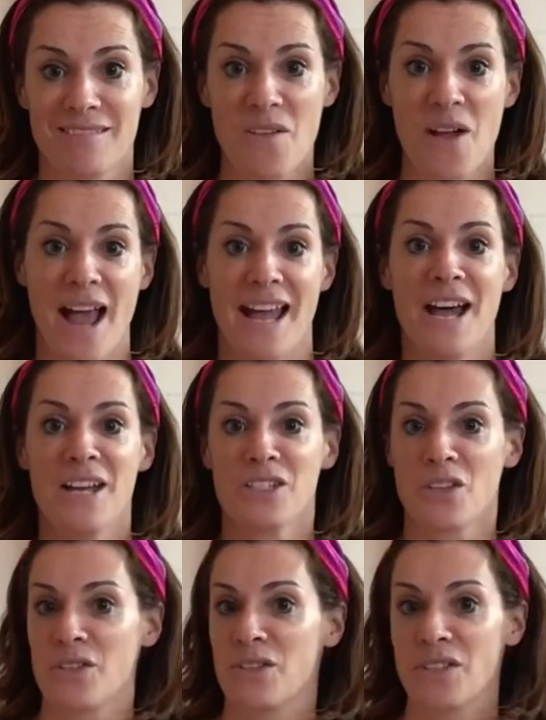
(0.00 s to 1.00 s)
Okay,
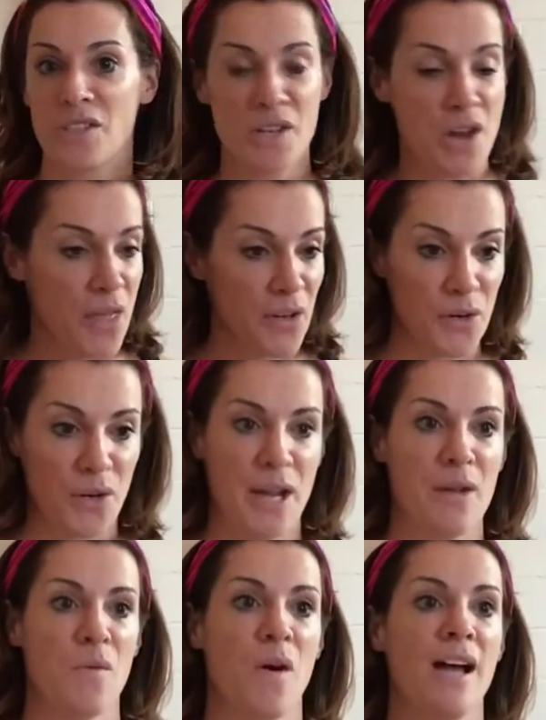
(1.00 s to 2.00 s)
so this is another
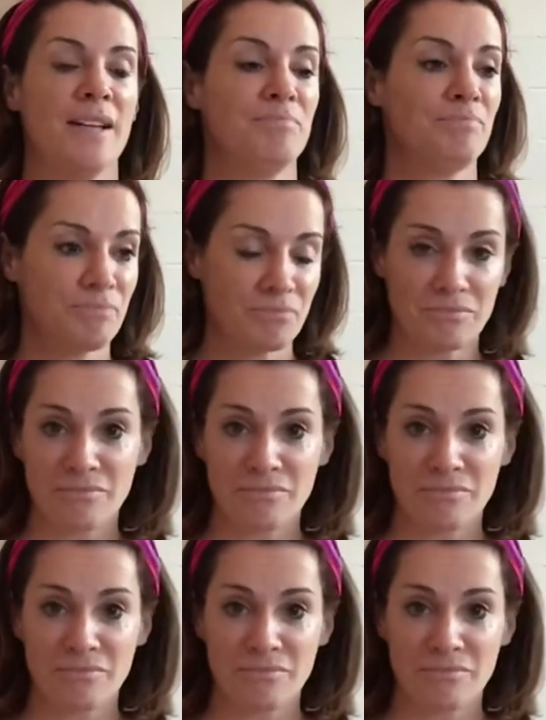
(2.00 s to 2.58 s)
great one.